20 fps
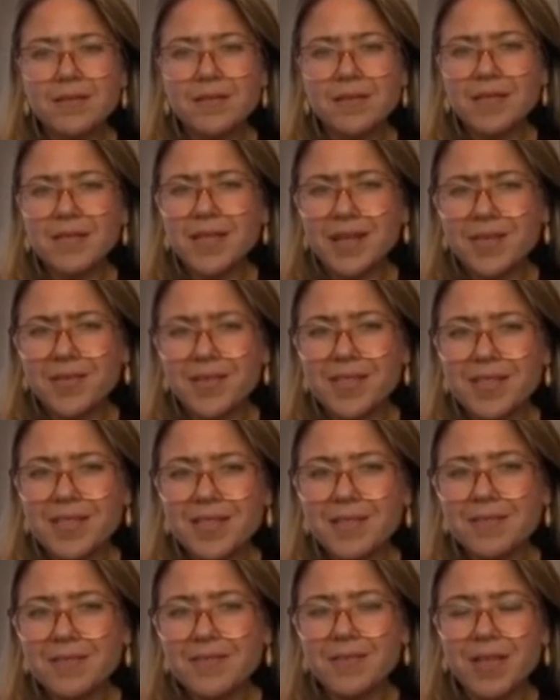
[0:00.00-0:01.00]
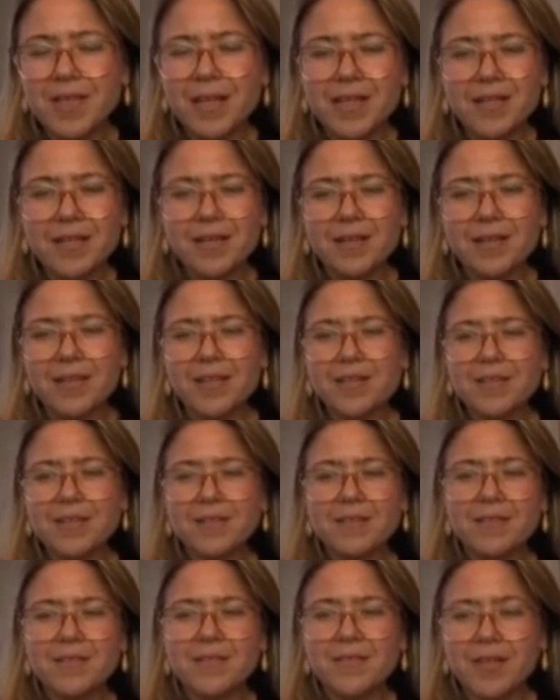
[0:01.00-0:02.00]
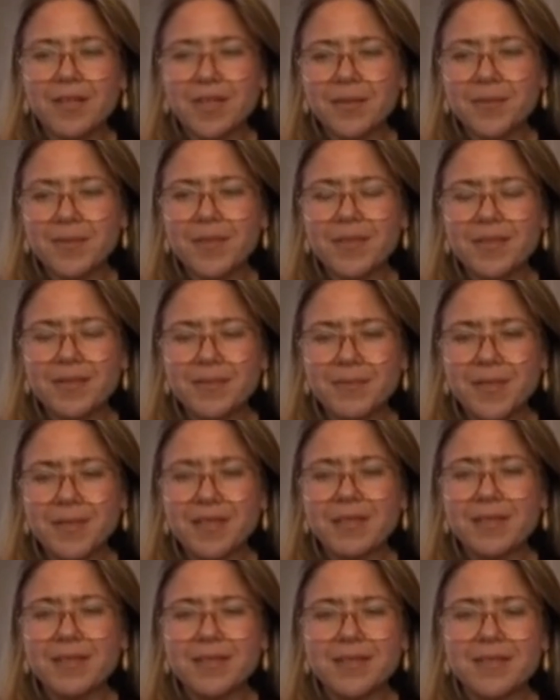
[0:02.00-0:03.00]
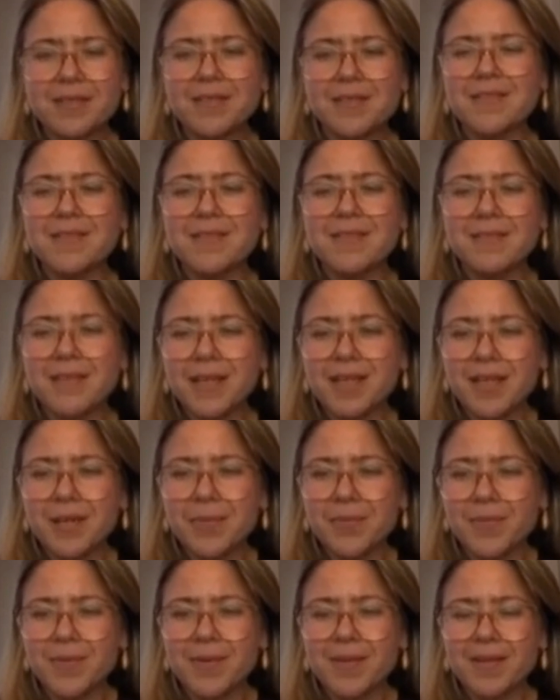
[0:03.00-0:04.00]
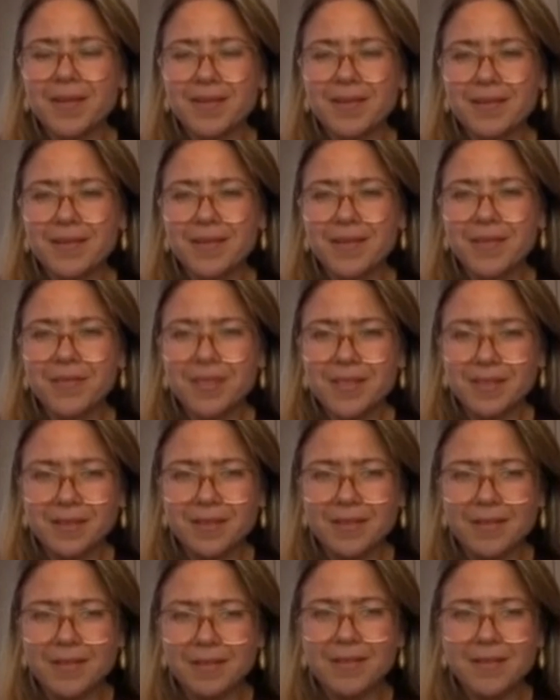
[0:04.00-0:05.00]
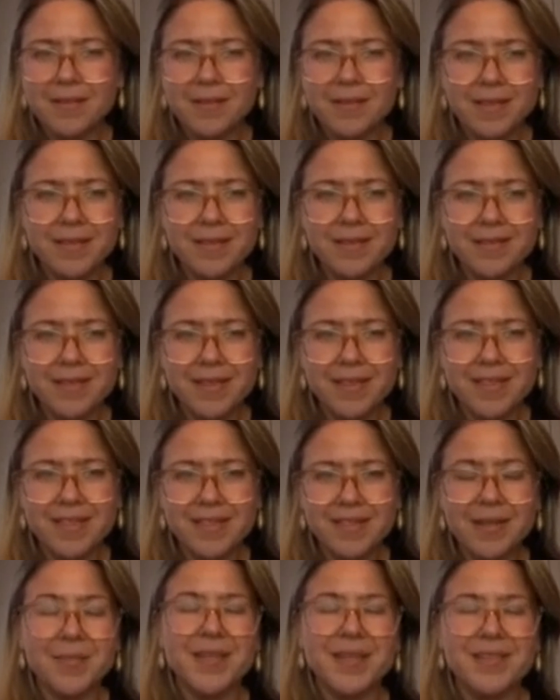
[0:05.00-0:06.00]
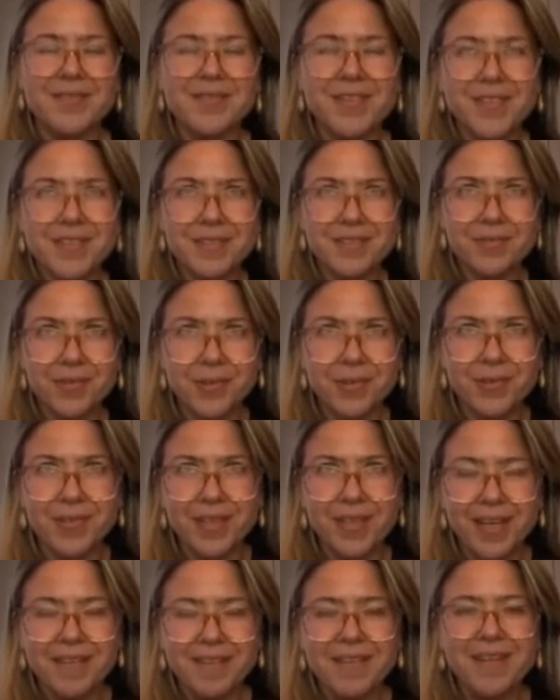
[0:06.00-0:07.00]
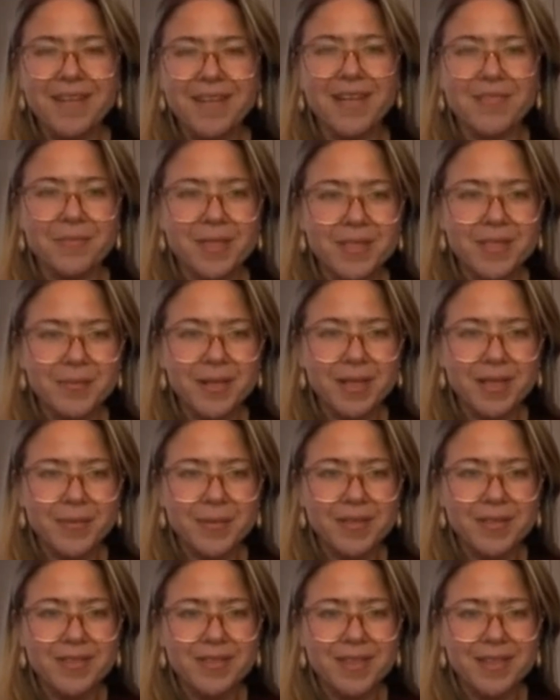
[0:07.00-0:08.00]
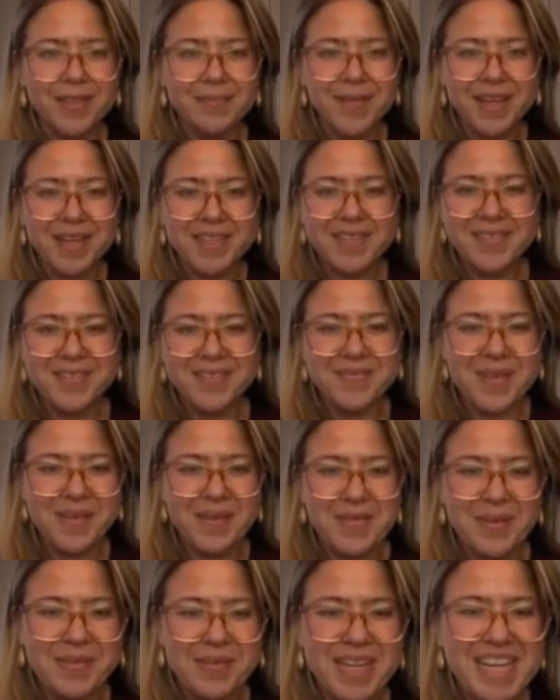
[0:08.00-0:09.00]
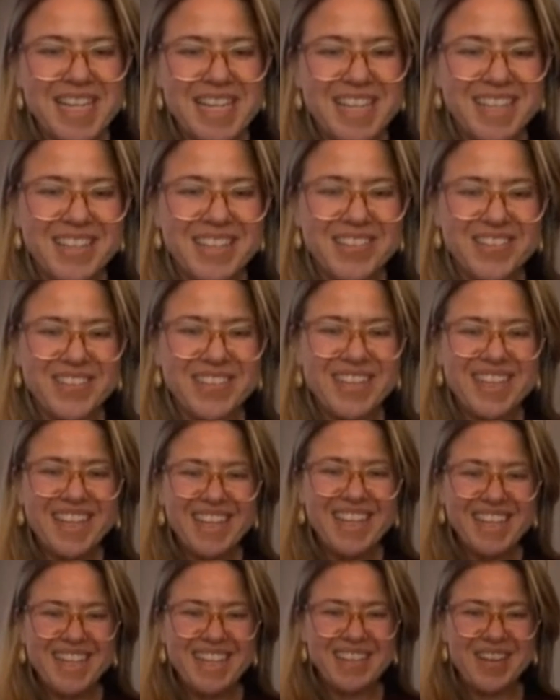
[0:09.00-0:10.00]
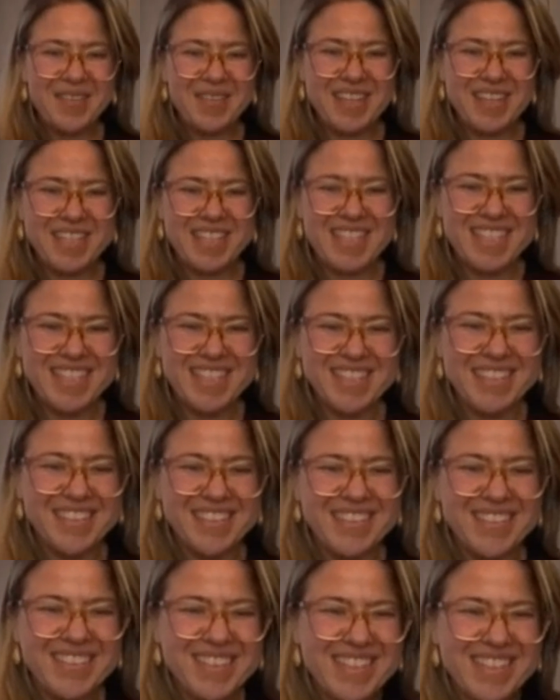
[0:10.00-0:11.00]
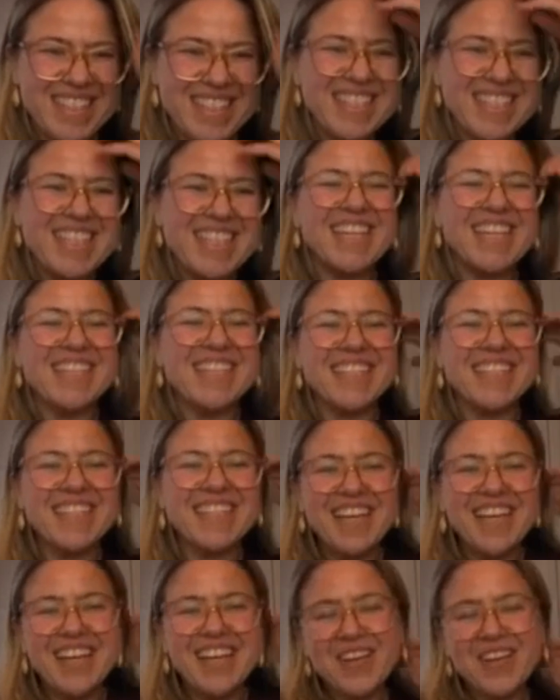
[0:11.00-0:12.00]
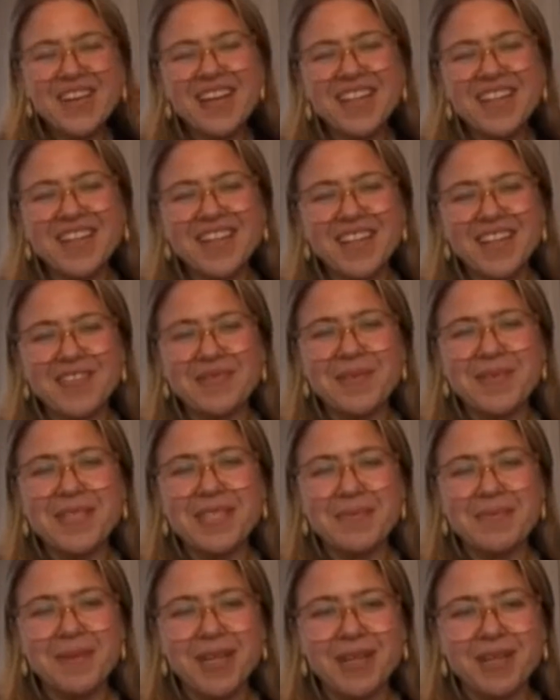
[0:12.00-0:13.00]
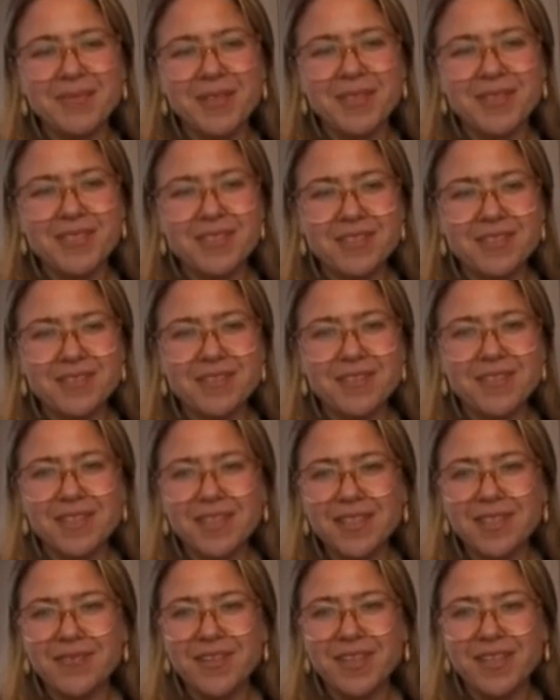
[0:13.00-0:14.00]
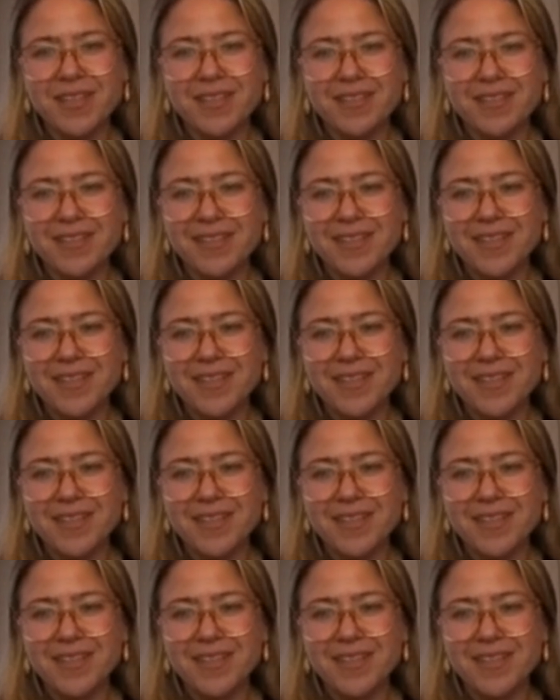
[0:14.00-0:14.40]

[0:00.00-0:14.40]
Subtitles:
Is that question related only to development? Because if it's not only, first of all, other government departments, and Matt, maybe this is your question to answer, but other government departments do deliver